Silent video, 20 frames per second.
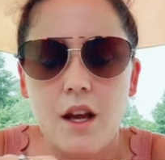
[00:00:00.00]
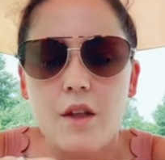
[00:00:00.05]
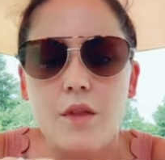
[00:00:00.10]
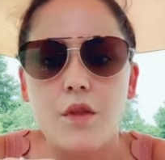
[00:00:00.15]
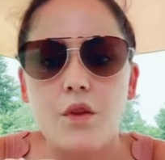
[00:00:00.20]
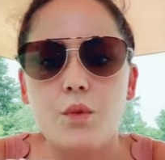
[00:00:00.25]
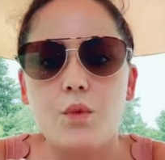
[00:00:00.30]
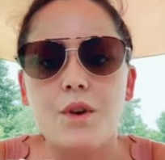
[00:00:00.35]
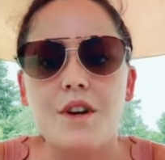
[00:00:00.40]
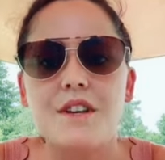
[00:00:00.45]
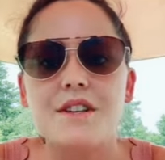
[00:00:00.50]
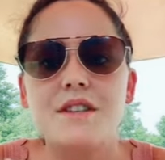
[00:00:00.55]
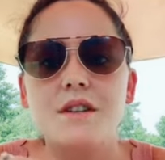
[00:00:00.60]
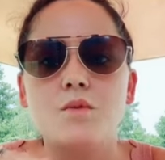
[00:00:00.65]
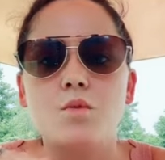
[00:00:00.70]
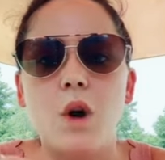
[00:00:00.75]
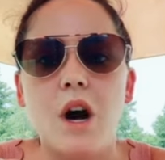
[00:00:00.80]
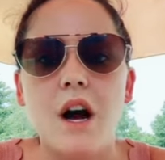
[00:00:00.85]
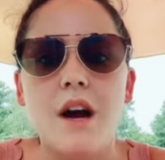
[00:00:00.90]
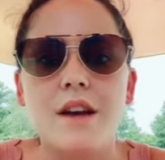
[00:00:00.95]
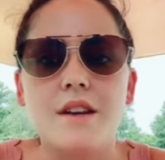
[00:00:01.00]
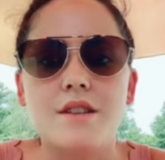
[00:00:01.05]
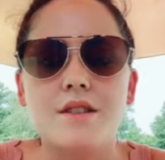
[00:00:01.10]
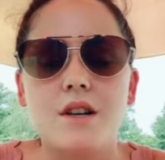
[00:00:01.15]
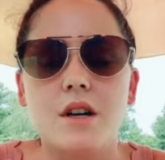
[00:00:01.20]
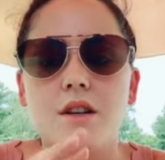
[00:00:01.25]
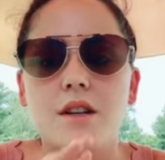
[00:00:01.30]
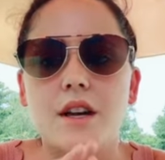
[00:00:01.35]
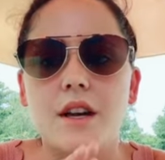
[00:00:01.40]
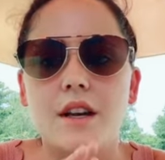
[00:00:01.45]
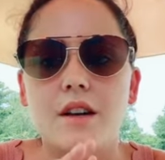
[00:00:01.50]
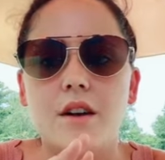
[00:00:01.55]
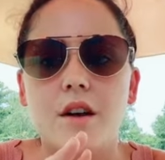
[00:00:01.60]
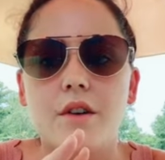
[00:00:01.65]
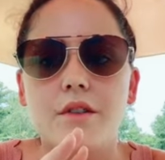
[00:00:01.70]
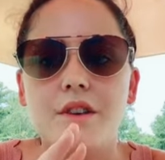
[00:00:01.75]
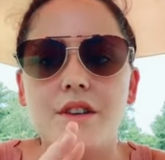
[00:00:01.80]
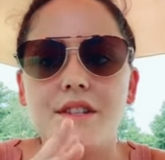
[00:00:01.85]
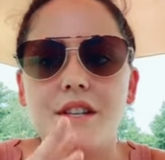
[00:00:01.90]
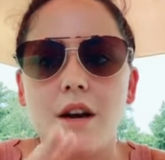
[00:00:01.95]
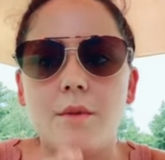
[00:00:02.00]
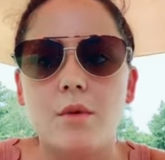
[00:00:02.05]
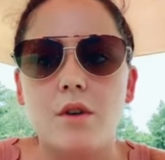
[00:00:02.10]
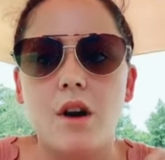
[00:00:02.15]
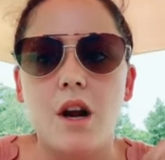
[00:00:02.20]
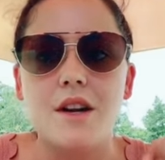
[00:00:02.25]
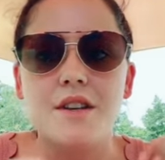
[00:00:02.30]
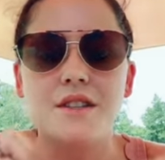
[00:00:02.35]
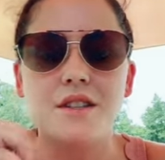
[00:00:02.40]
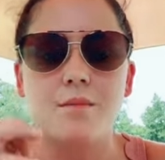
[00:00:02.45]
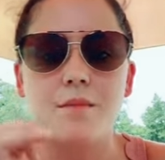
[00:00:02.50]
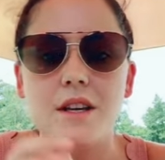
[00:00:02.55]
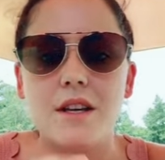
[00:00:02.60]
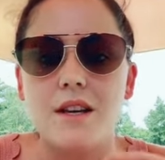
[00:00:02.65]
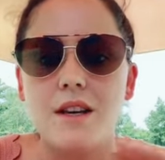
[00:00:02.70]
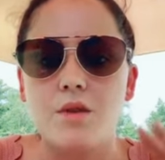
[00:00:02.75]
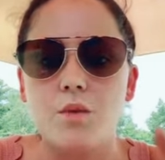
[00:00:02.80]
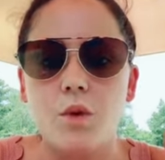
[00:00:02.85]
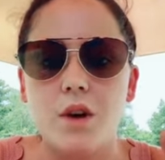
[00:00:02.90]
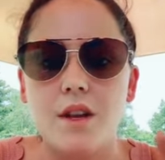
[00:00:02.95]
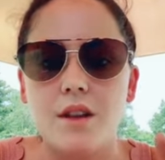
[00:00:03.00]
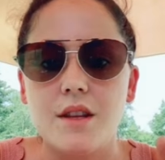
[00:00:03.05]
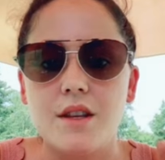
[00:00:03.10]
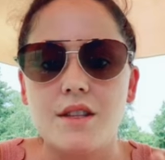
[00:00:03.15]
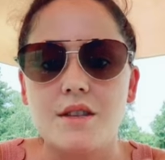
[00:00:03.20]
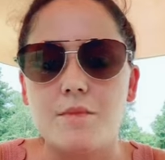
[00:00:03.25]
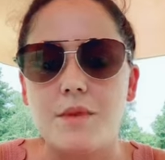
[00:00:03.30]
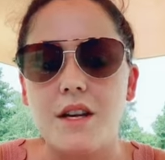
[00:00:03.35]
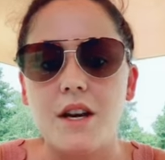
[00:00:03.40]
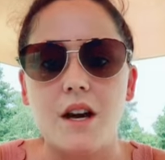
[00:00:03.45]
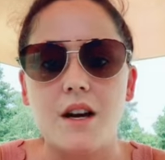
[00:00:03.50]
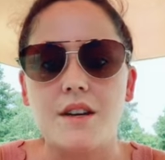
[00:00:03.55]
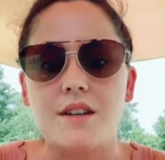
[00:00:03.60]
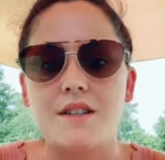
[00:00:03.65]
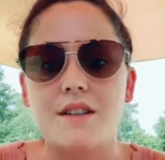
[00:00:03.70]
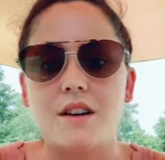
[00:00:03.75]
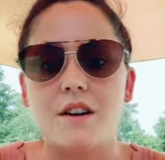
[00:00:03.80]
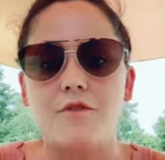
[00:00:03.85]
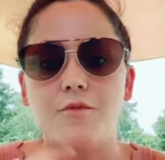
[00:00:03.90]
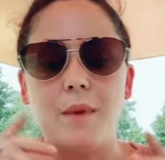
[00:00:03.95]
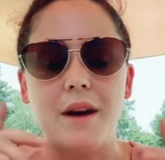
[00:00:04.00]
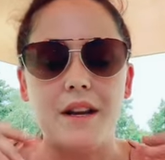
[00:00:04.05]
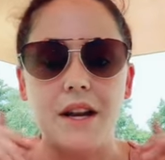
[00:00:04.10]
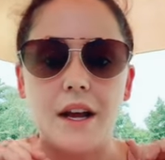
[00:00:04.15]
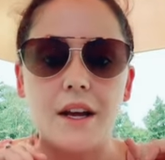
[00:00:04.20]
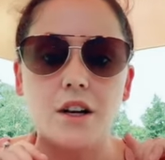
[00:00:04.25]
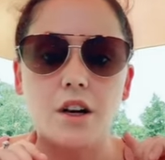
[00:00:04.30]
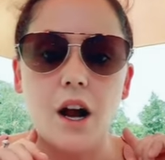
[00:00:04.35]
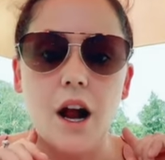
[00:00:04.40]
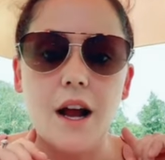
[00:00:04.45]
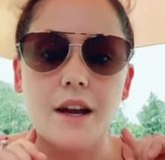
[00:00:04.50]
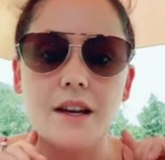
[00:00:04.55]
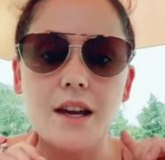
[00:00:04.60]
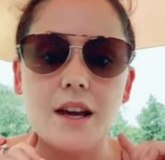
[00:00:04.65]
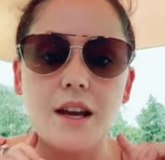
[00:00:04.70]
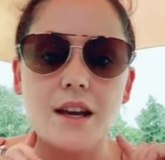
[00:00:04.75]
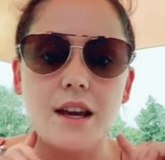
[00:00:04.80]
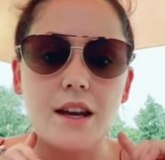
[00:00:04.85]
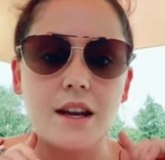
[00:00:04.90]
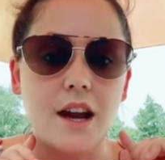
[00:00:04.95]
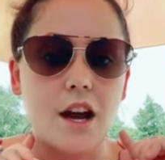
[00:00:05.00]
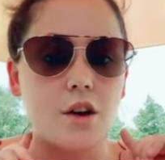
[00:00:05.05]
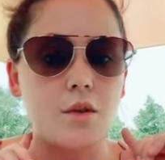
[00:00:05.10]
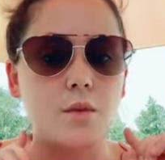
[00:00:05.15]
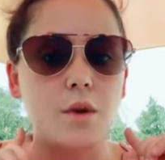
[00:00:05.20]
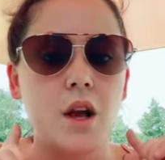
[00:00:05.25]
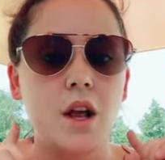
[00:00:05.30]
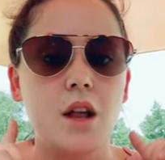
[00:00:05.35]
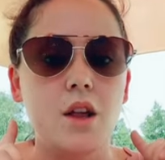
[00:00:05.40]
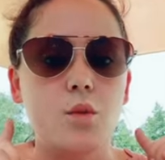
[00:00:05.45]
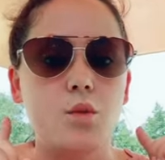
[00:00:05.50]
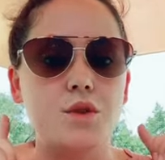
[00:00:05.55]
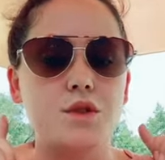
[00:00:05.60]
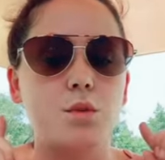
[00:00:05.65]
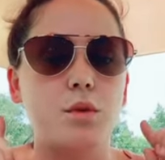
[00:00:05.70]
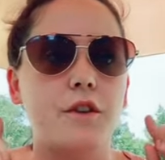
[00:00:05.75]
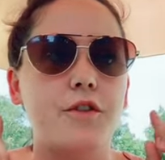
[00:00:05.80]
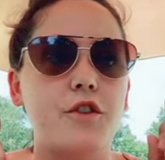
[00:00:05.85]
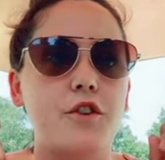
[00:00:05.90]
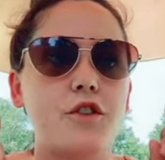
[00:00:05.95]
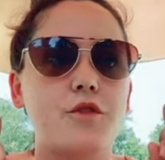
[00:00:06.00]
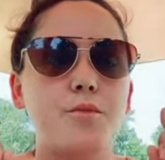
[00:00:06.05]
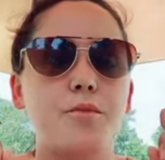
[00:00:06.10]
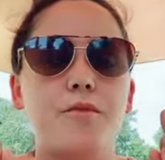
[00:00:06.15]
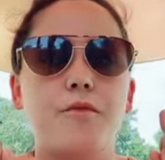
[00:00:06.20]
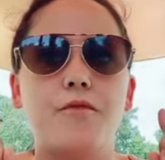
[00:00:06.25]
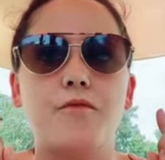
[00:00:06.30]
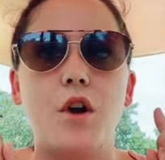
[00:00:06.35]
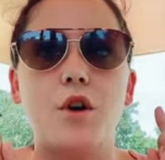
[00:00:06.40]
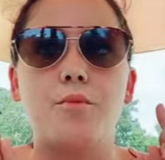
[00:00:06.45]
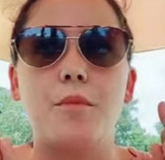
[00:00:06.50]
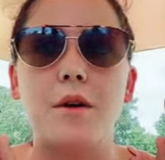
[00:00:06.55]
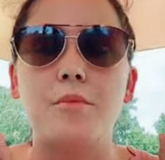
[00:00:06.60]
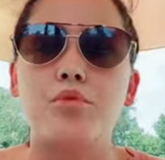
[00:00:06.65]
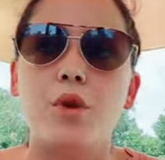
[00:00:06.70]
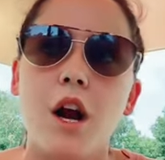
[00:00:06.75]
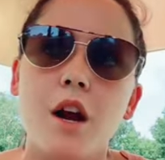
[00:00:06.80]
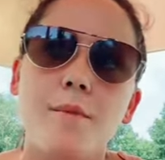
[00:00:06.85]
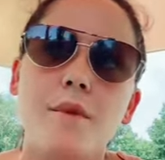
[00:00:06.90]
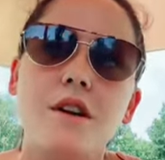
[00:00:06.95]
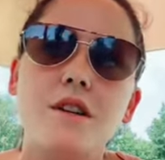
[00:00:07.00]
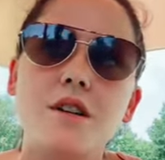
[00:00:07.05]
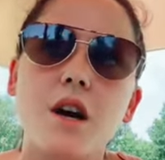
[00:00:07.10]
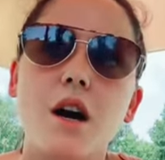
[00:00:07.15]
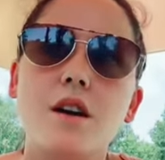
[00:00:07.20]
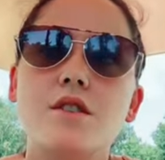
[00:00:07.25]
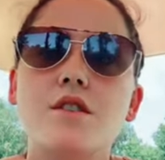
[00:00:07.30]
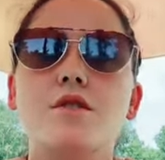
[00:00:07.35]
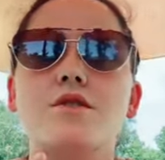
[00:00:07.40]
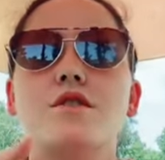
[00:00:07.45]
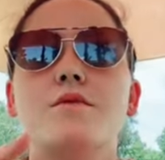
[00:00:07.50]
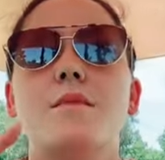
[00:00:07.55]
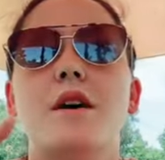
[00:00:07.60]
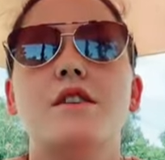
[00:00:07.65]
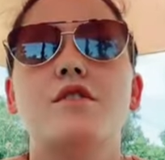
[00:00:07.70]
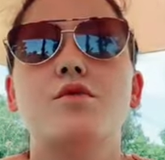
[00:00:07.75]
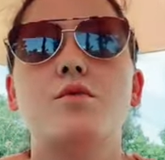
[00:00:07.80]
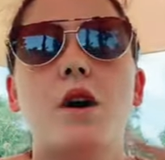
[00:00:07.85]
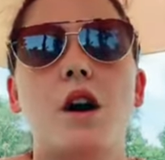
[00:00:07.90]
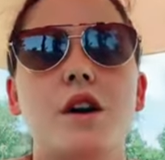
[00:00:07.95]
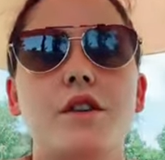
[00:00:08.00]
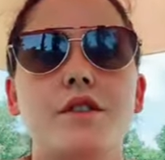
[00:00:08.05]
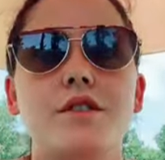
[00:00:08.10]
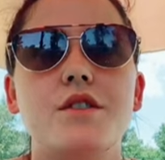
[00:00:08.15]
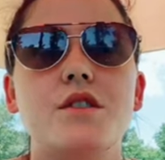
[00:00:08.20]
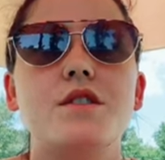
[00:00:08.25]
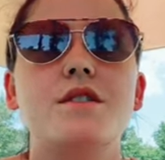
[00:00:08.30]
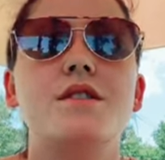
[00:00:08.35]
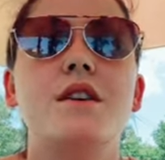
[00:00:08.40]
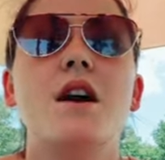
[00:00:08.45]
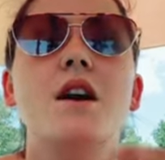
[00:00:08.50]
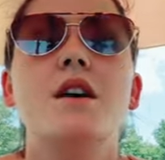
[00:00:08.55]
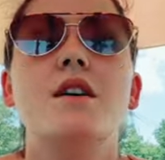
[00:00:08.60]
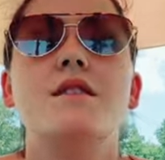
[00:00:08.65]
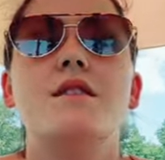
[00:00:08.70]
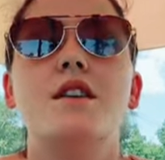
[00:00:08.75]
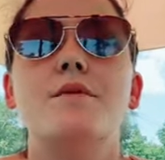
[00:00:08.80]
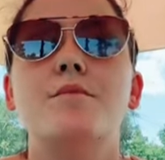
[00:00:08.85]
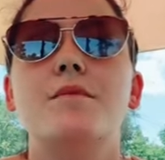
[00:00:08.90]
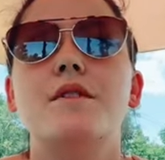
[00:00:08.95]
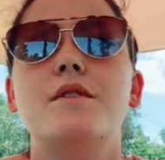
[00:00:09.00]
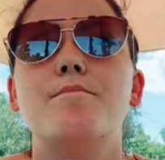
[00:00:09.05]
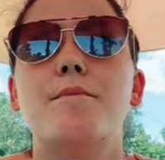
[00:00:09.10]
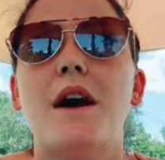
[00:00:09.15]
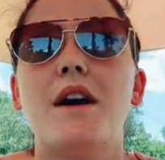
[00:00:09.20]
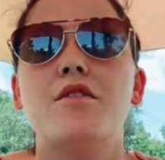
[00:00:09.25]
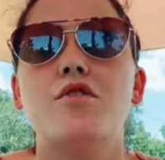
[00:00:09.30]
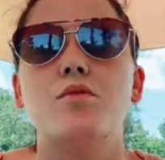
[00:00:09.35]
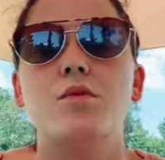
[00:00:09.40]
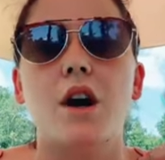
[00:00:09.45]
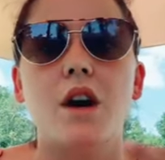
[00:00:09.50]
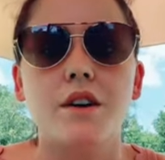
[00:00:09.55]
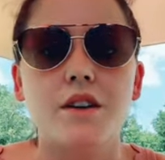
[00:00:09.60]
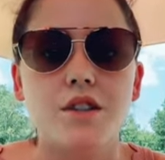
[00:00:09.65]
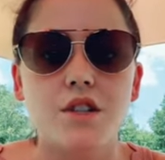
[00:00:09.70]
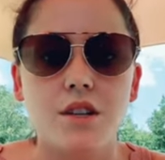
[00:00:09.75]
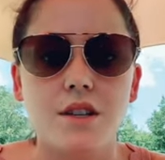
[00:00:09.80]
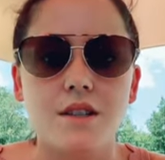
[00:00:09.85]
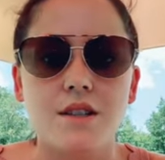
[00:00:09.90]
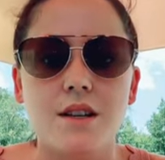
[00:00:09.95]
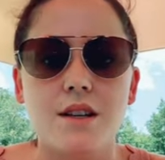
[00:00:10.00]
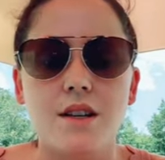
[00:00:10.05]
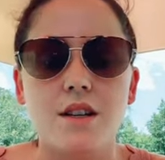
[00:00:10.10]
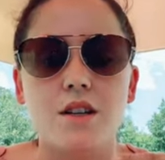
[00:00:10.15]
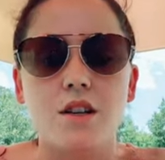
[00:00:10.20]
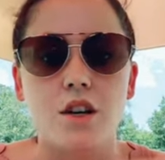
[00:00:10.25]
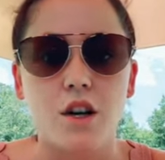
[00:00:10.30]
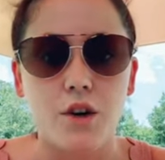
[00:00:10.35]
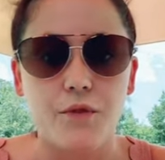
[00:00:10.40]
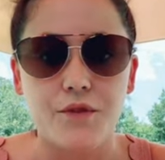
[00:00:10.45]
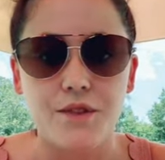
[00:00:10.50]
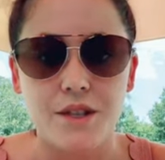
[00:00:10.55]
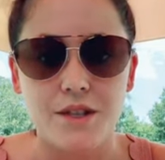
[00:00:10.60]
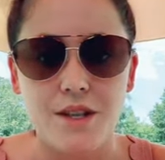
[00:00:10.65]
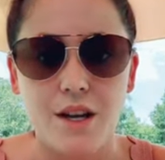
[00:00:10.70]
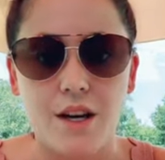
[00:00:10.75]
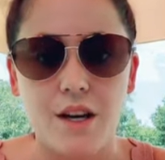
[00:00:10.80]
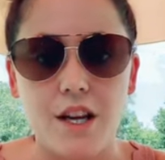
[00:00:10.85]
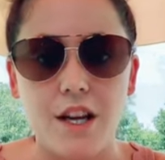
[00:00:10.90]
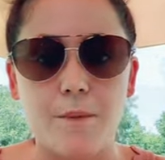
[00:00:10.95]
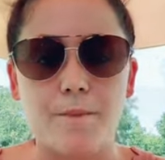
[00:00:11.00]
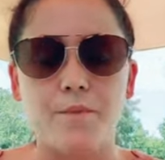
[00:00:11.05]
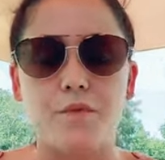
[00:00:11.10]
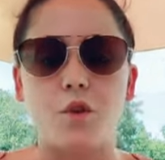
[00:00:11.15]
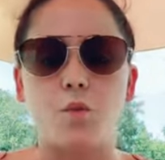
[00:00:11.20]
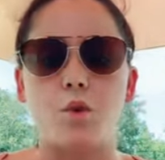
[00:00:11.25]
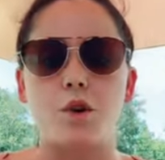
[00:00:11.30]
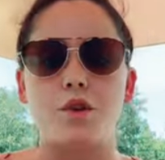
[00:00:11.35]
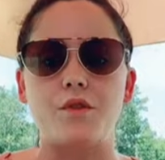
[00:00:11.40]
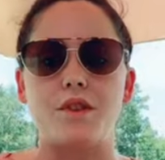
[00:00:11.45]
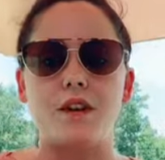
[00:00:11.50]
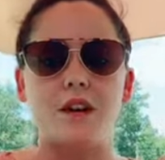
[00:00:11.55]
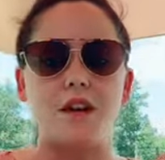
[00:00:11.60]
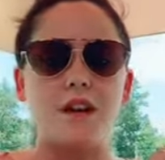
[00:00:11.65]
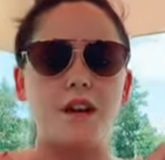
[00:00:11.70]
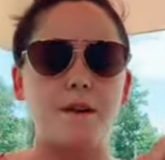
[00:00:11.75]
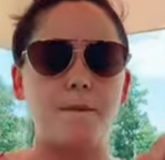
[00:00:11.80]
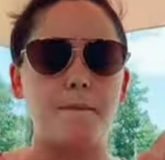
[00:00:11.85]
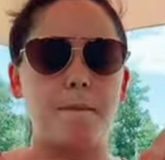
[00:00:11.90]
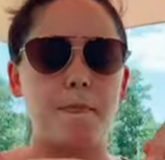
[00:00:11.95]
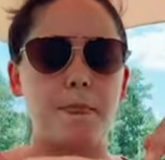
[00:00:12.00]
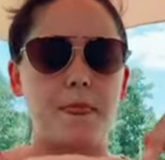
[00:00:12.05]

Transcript: The reason why I started getting all these MRIs to begin with is because of my neck cracking, and I was referred from my primary doctor to my neurologist. Then my neurologist did a nerve study where they